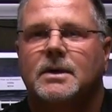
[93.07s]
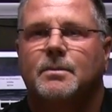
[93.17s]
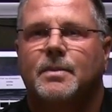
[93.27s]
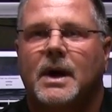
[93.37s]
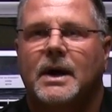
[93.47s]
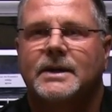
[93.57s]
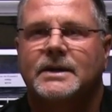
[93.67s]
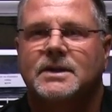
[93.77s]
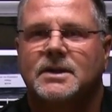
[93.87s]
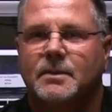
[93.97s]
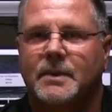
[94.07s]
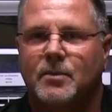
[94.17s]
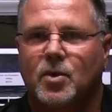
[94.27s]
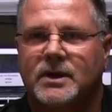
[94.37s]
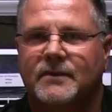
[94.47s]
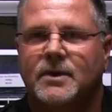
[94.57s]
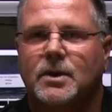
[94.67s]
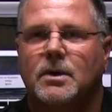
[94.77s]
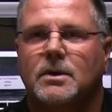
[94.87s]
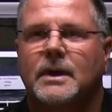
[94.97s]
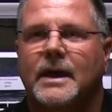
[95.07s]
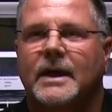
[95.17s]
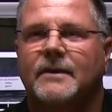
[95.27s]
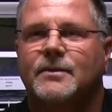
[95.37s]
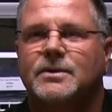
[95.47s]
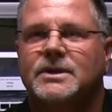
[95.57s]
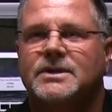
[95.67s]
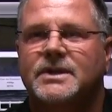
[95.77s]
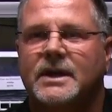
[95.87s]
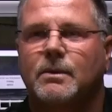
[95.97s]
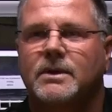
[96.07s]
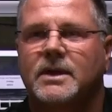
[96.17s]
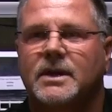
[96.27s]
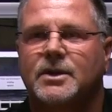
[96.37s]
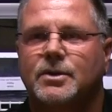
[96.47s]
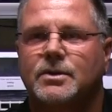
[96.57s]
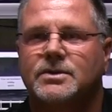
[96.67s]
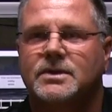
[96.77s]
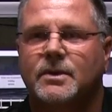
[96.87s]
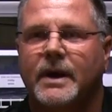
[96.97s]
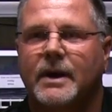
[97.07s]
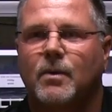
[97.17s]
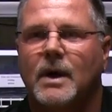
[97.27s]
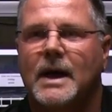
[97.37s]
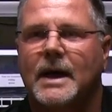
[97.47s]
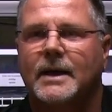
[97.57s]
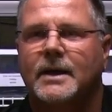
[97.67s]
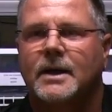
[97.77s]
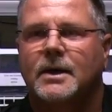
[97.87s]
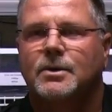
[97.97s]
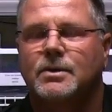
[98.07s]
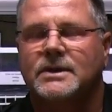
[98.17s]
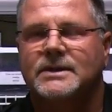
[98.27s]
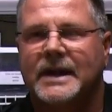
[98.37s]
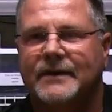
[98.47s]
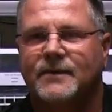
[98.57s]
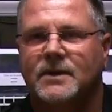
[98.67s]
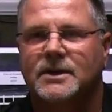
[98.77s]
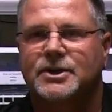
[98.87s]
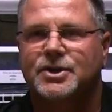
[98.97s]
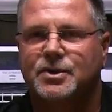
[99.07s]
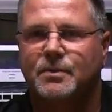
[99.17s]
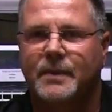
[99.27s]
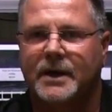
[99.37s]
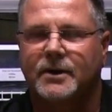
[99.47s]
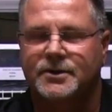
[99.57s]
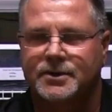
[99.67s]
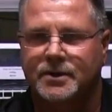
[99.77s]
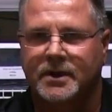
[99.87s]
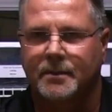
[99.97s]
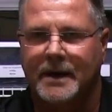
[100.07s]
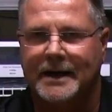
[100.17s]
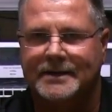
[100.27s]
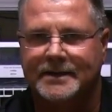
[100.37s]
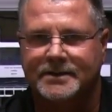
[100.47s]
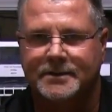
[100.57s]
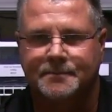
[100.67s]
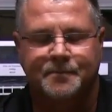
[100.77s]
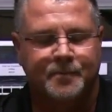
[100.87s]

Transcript: but it's a little bit more difficult, and if you just stick with it and you use it the right way, you can definitely shoot better shooting a back tension.